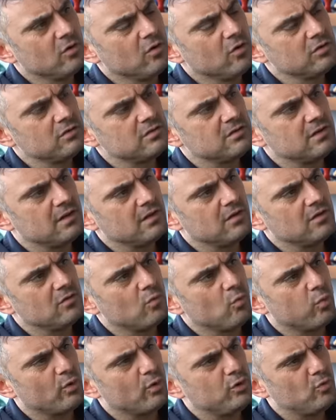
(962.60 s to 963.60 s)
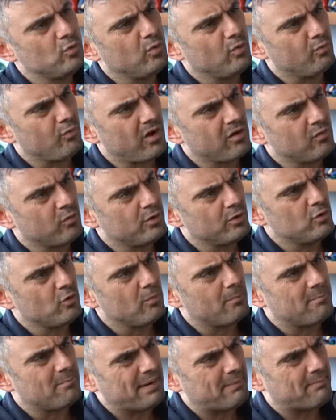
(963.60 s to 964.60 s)
did, were you a were you a
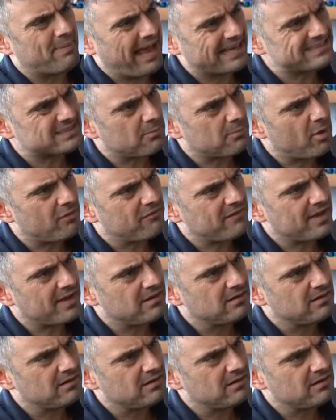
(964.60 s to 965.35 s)
big basketball fan?